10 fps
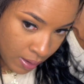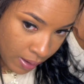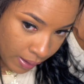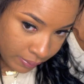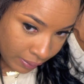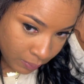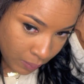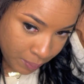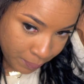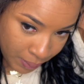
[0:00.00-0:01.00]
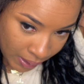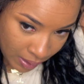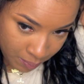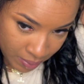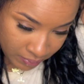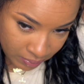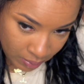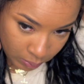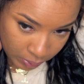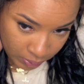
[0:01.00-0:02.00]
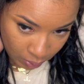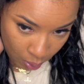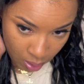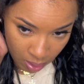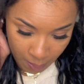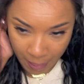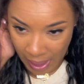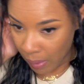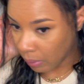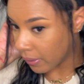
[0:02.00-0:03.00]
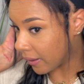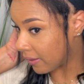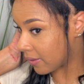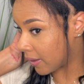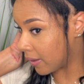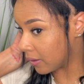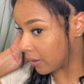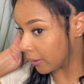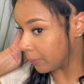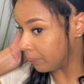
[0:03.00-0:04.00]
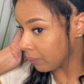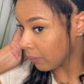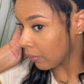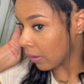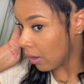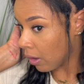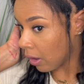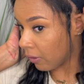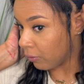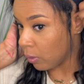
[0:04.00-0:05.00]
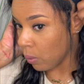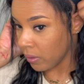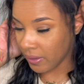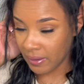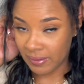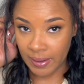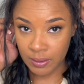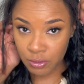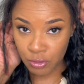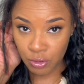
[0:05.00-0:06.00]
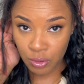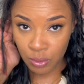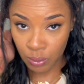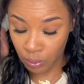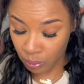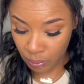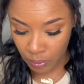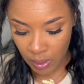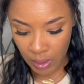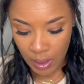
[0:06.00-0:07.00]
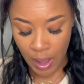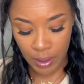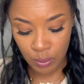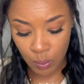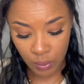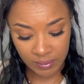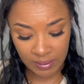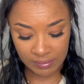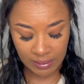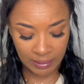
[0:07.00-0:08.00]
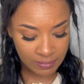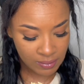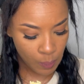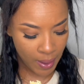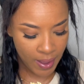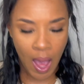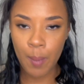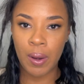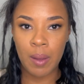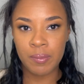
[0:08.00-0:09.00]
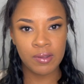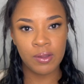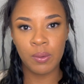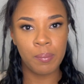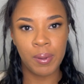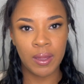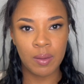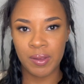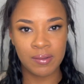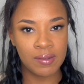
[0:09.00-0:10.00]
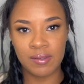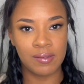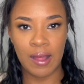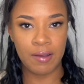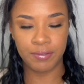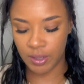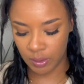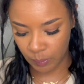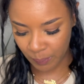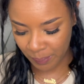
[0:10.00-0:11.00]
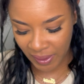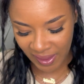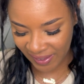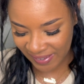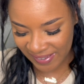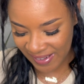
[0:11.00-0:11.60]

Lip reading: and that's what being a business owner is all about. Like I said, like, if you want things handed to you and you want things the easy way, I promise you, being in business is not for you, because